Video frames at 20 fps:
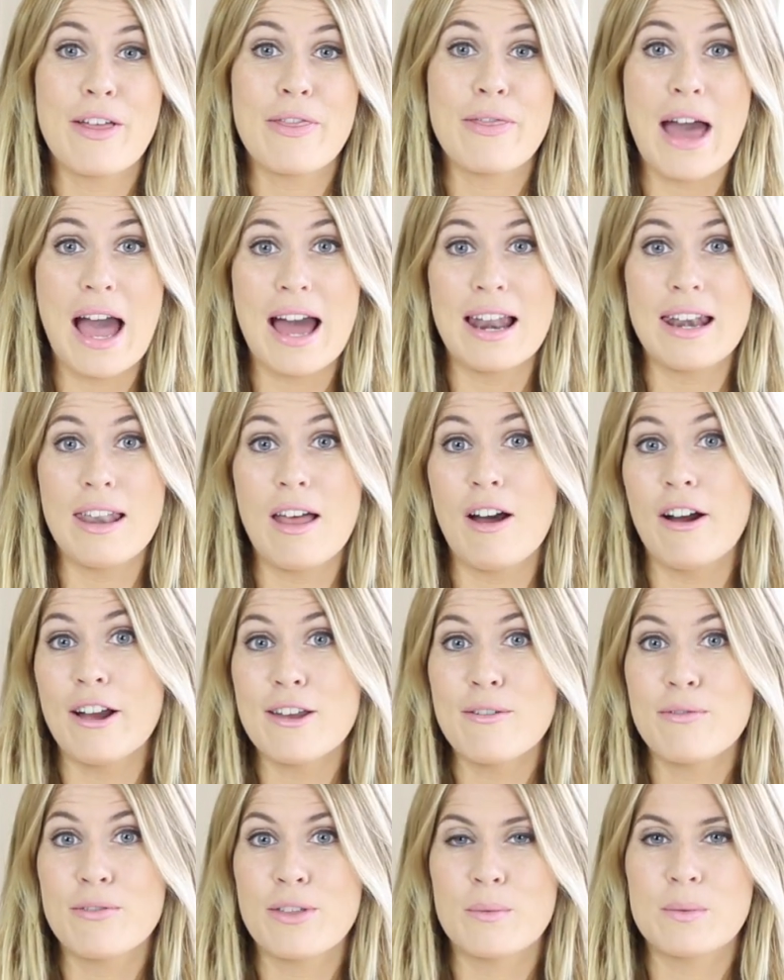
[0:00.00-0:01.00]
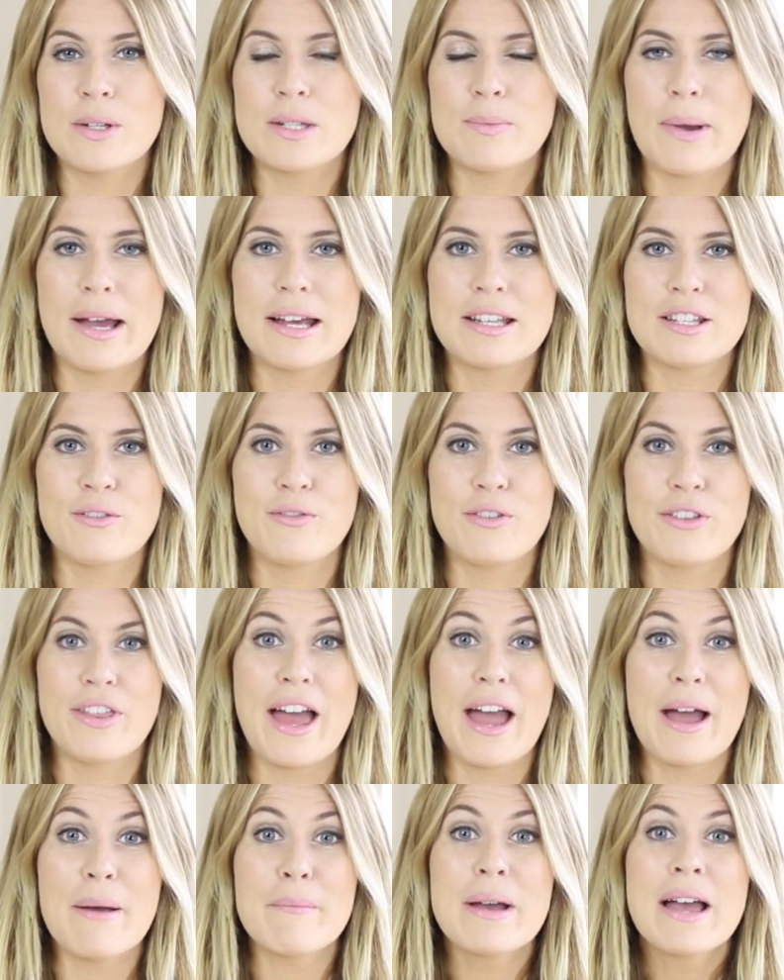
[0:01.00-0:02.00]
that life that was better for
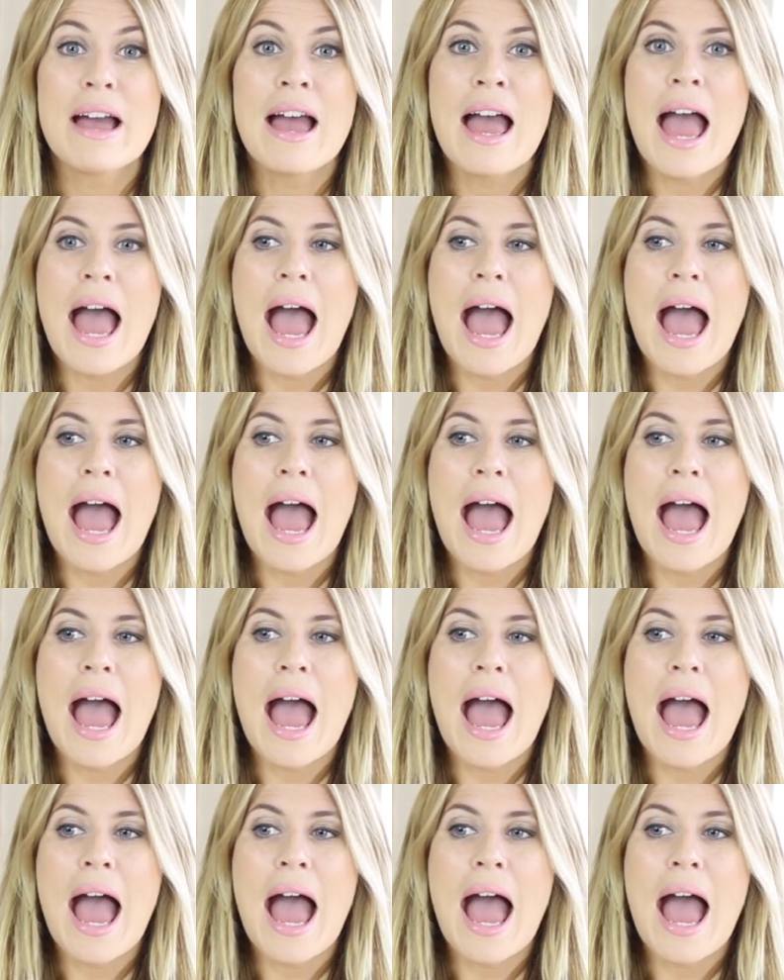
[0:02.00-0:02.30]
them.